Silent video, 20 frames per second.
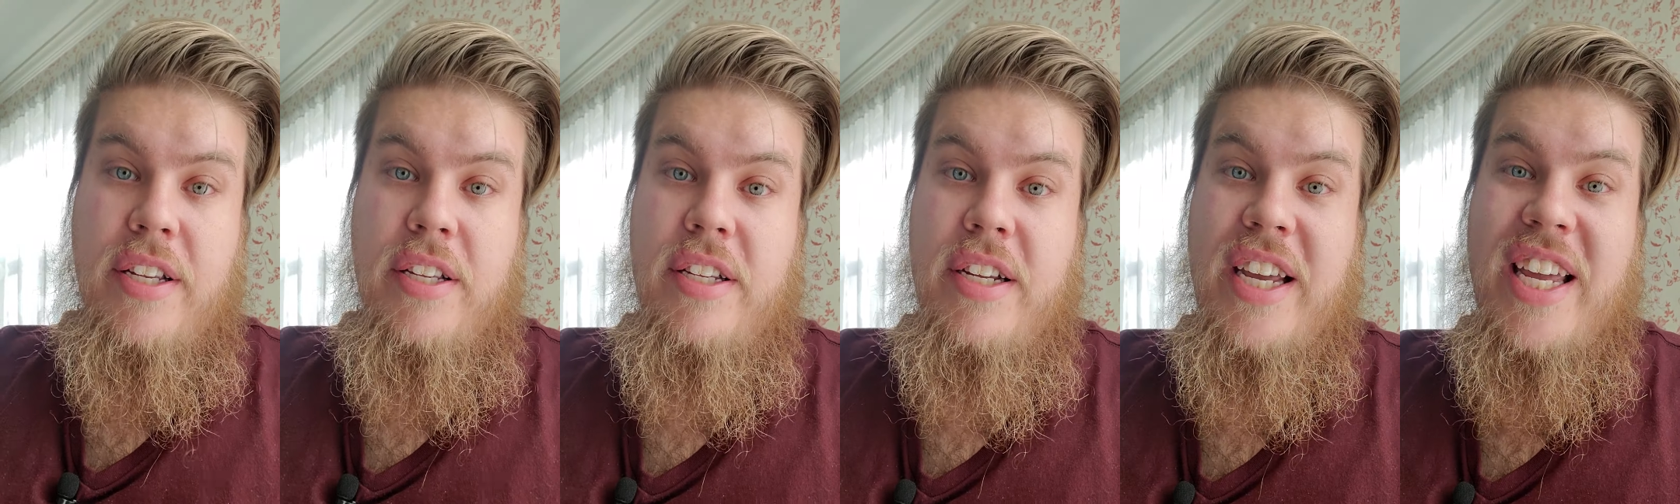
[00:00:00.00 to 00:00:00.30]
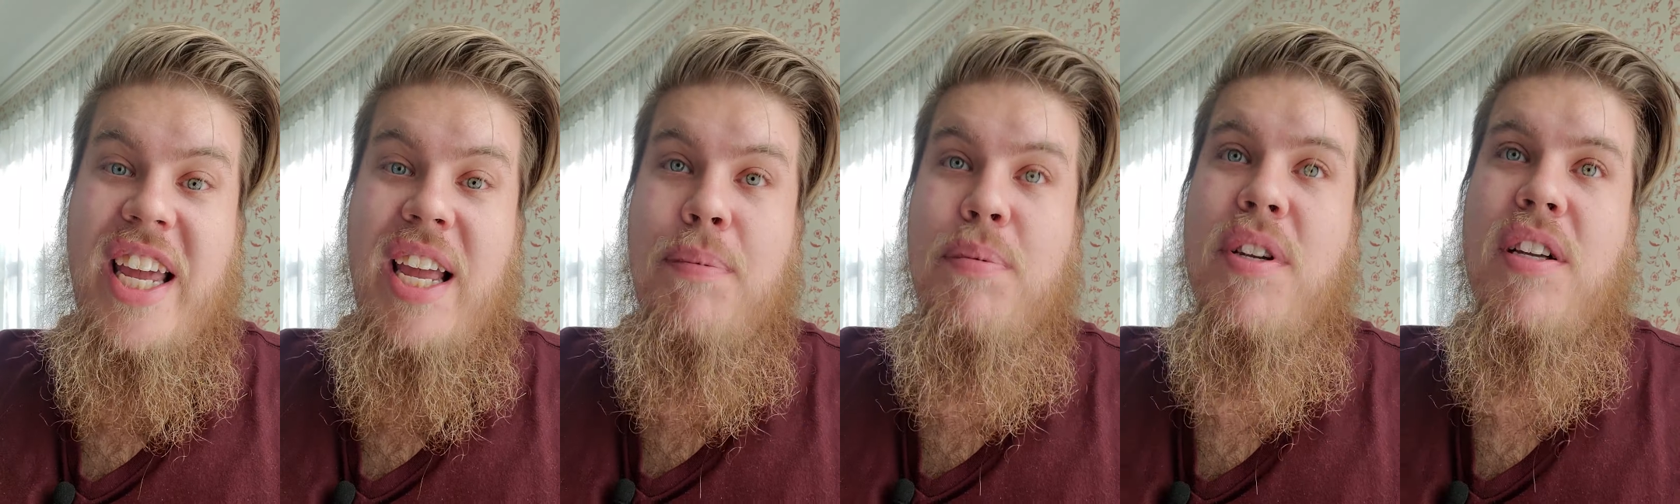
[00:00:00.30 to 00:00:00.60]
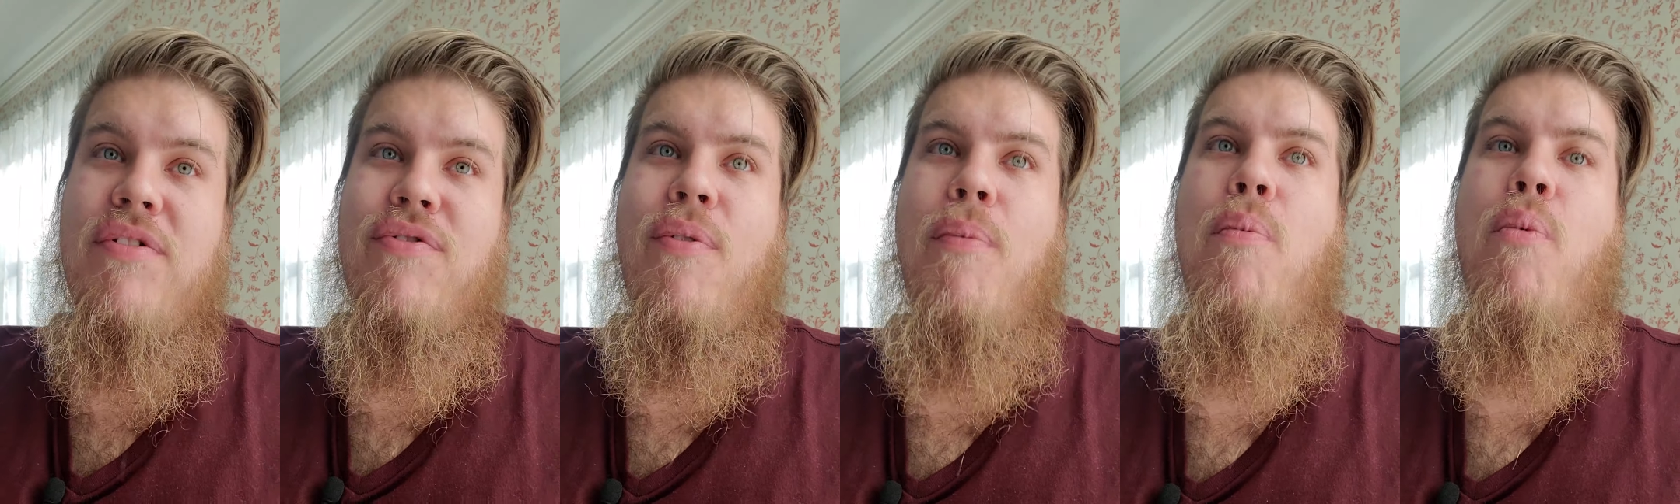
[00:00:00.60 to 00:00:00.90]
is it keeps
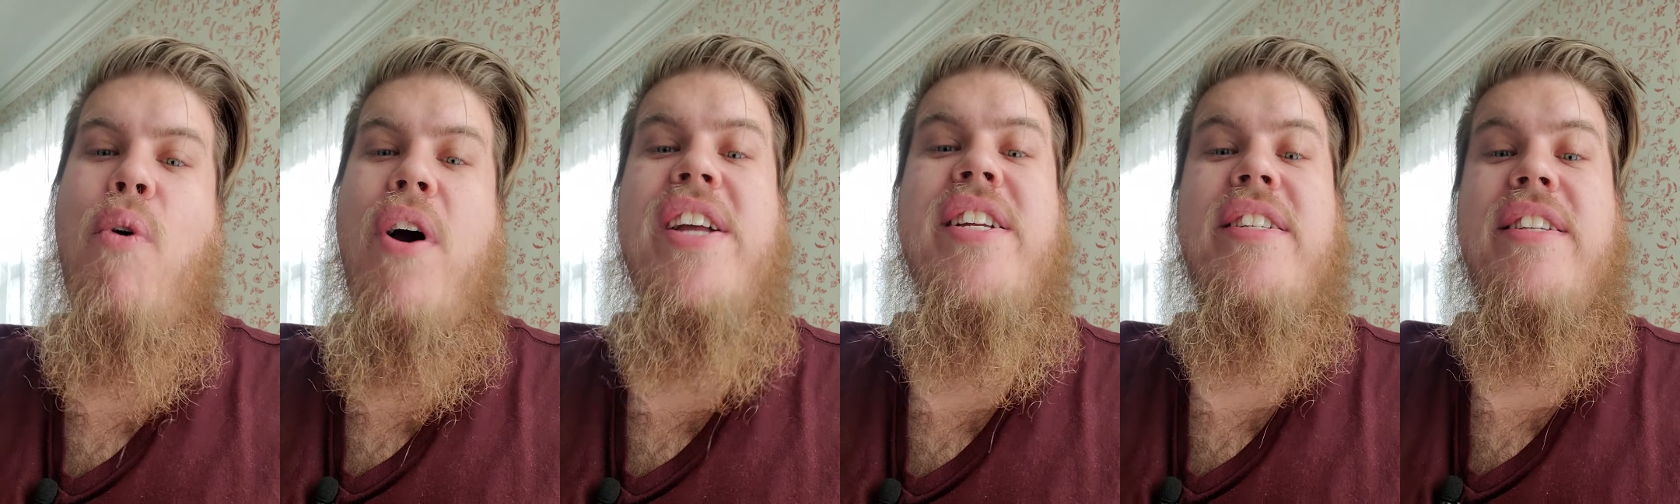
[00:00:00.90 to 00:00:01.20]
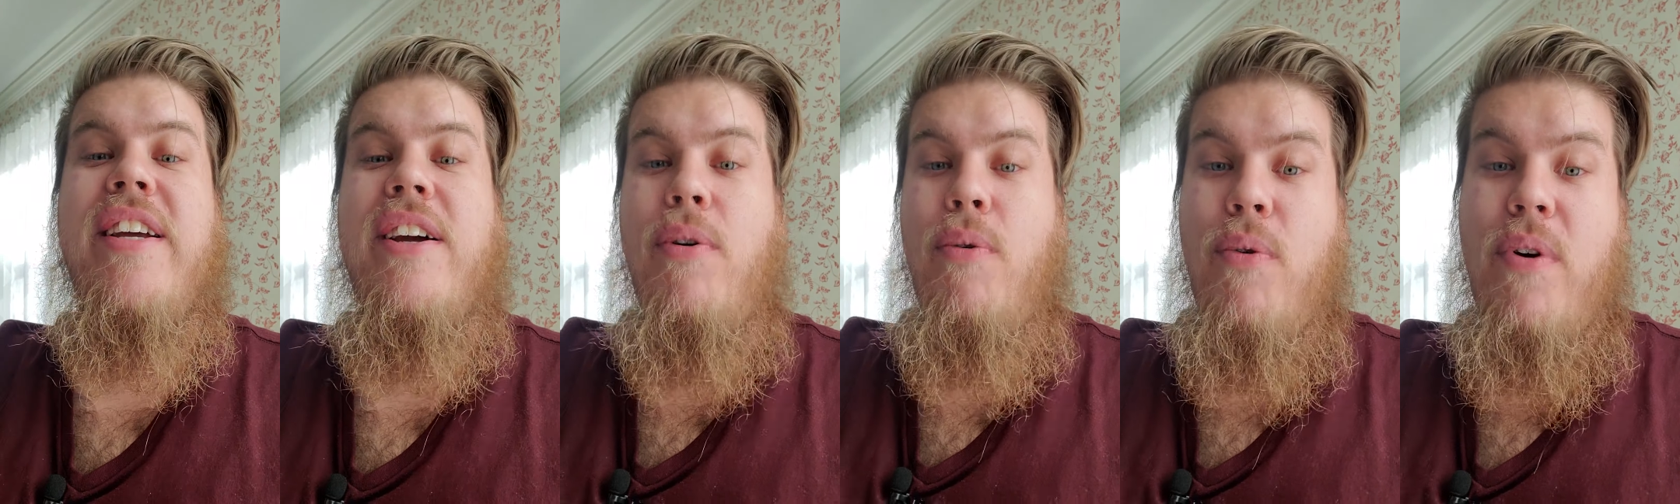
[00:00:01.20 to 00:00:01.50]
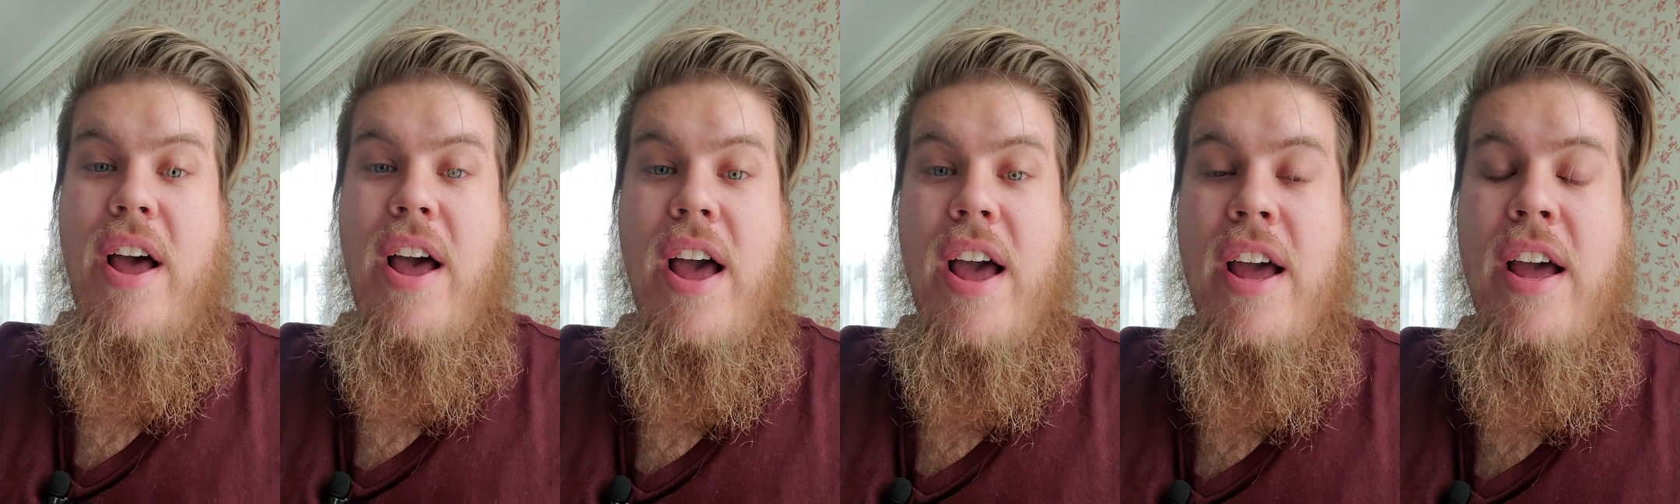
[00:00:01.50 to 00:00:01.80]
us from wasting
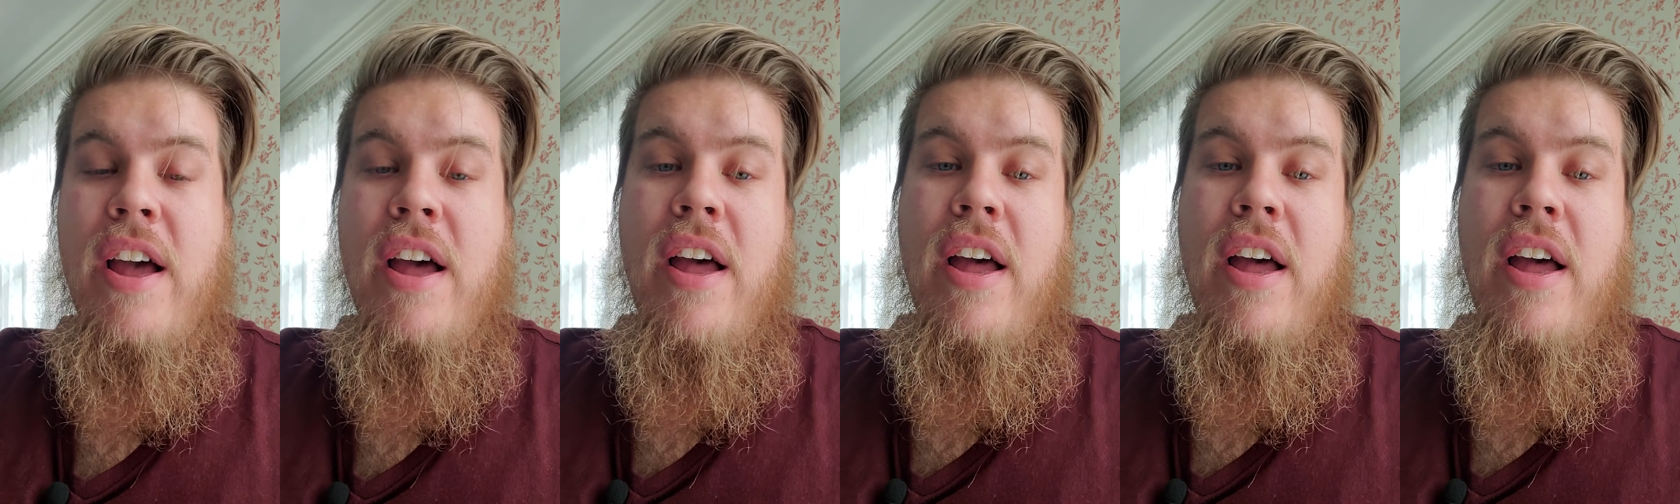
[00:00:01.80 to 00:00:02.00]
away,